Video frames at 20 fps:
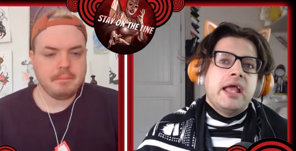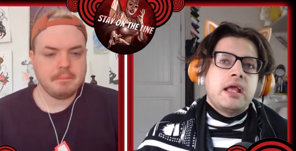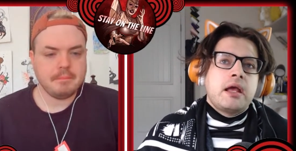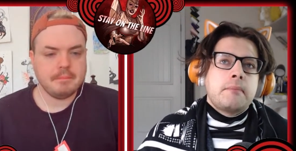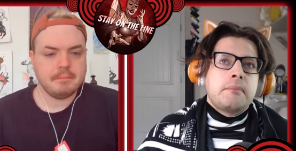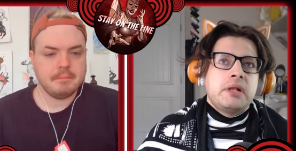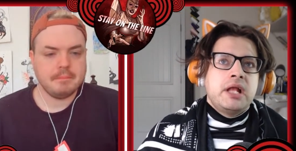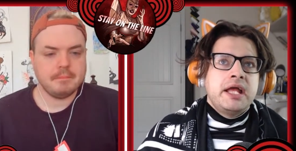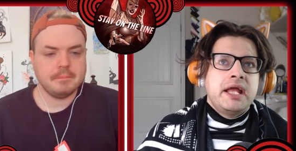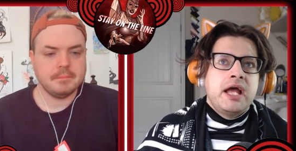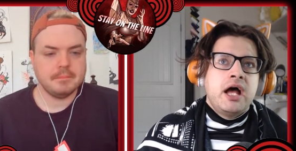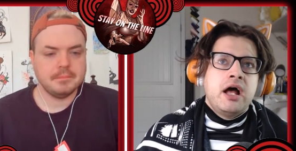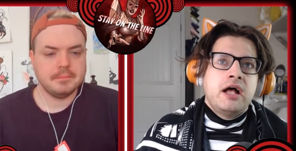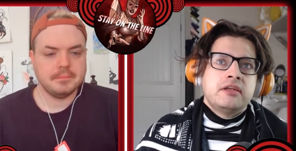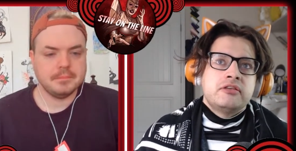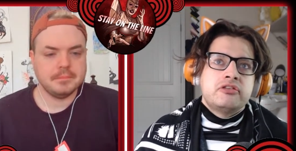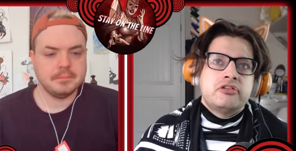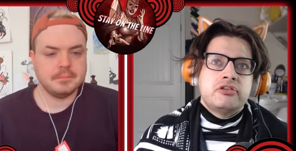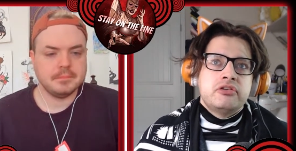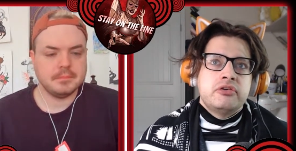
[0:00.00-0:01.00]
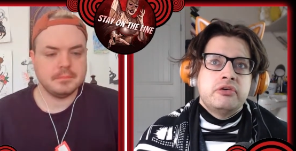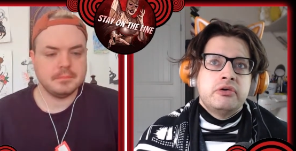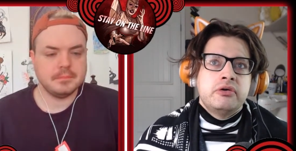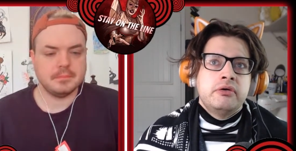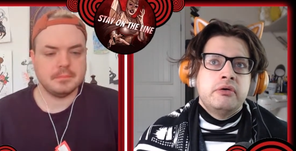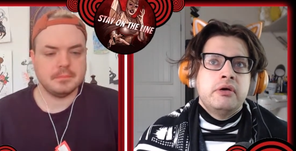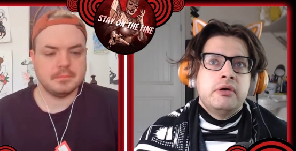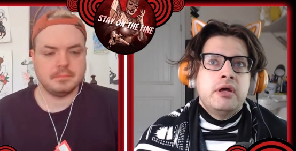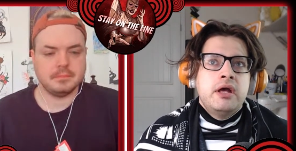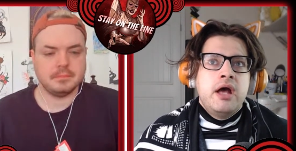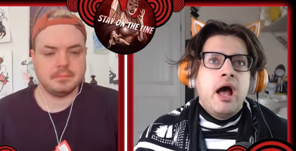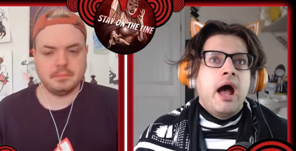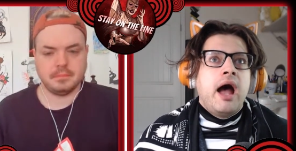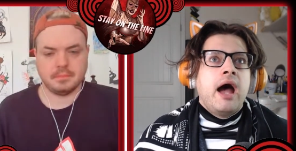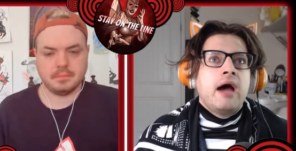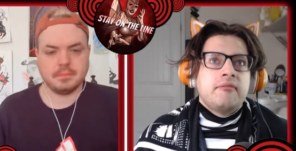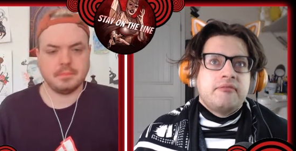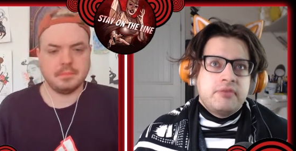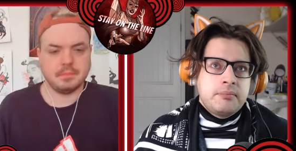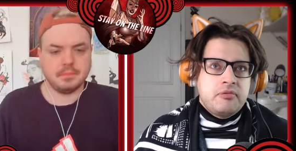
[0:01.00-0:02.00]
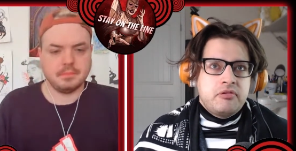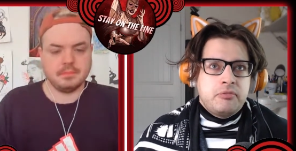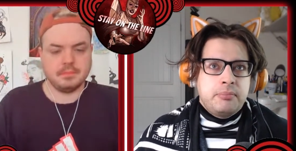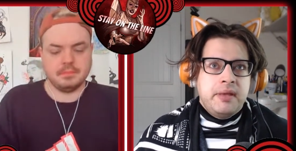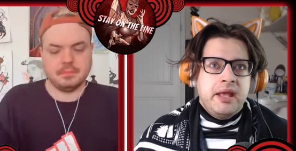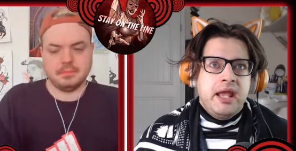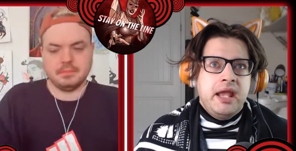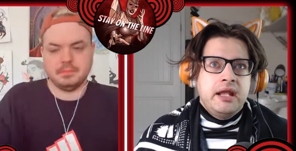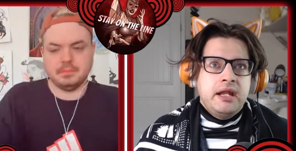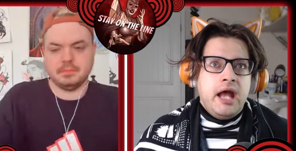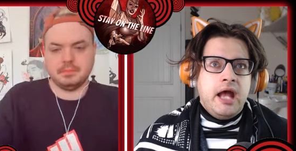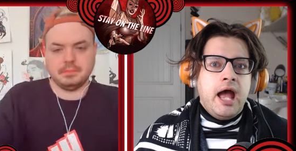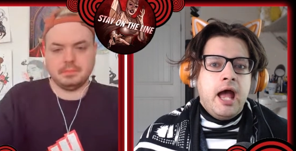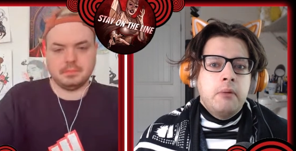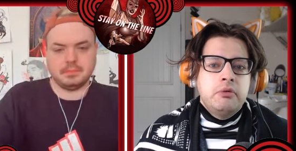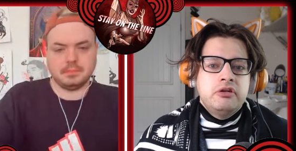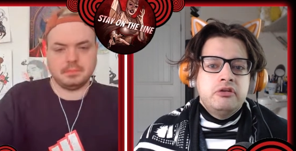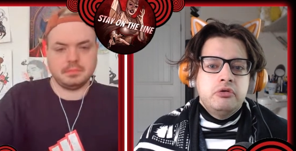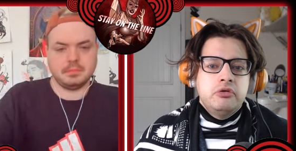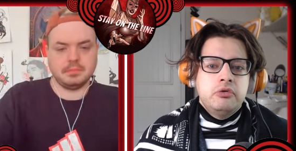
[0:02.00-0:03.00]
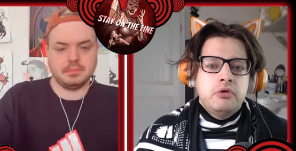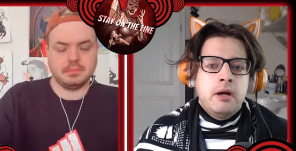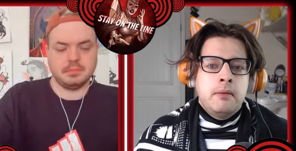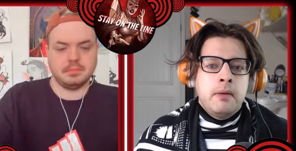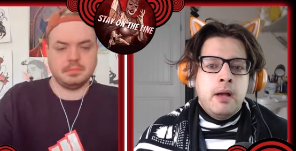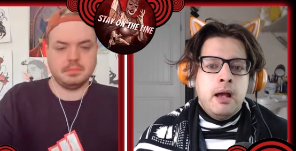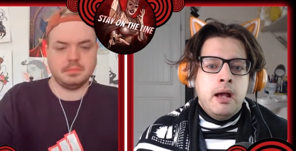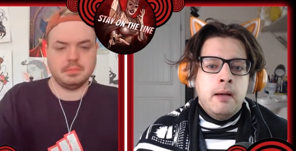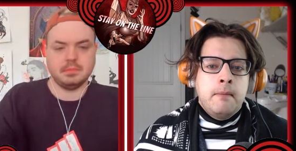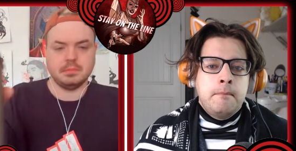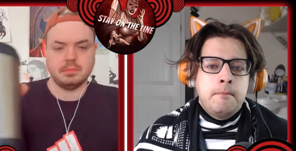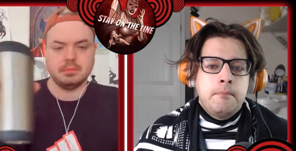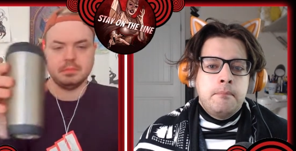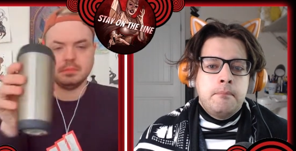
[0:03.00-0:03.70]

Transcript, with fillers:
Speaker 1: play on to I'm from Spain. I would do a